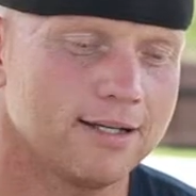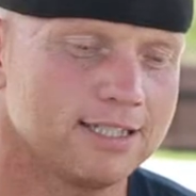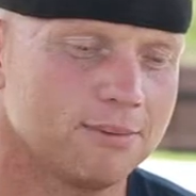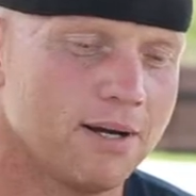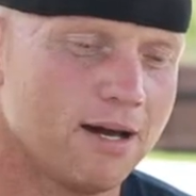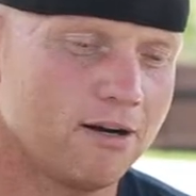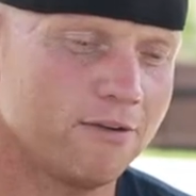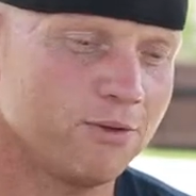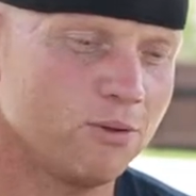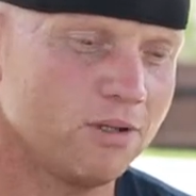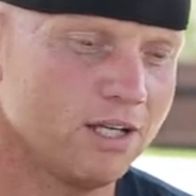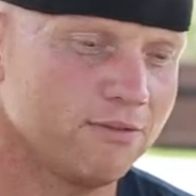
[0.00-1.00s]
doesn't matter if
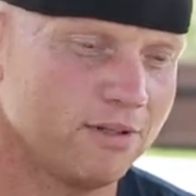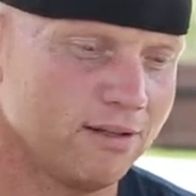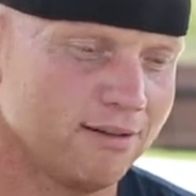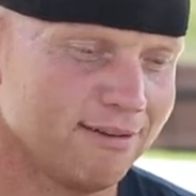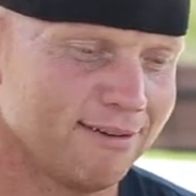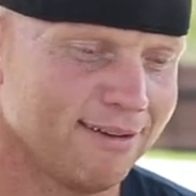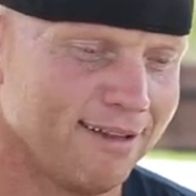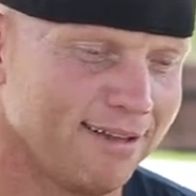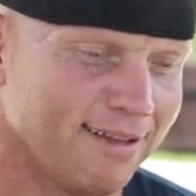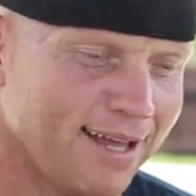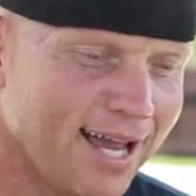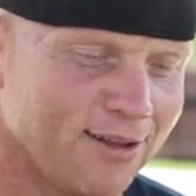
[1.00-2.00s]
you live in a
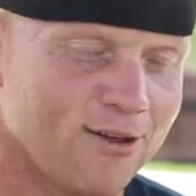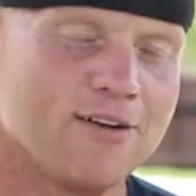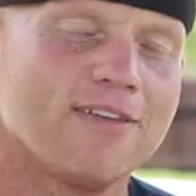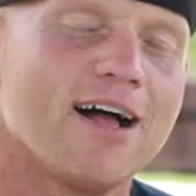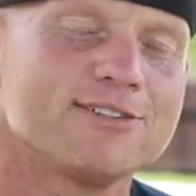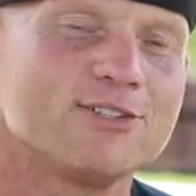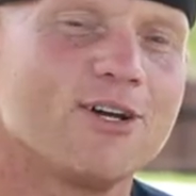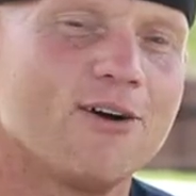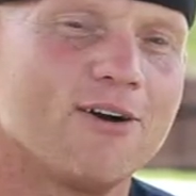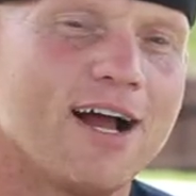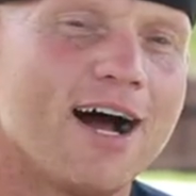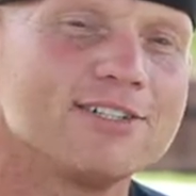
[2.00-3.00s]

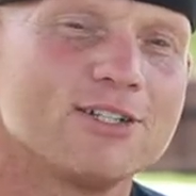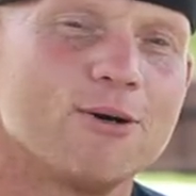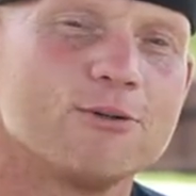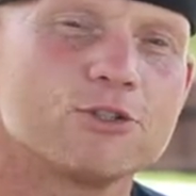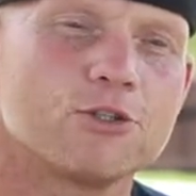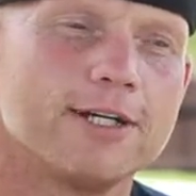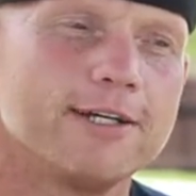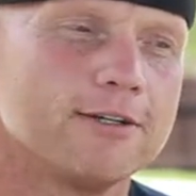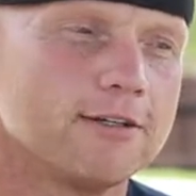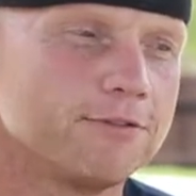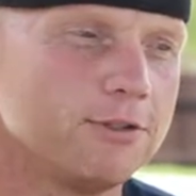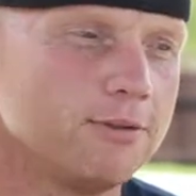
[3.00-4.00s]
$800,000 house at Oak Tree or if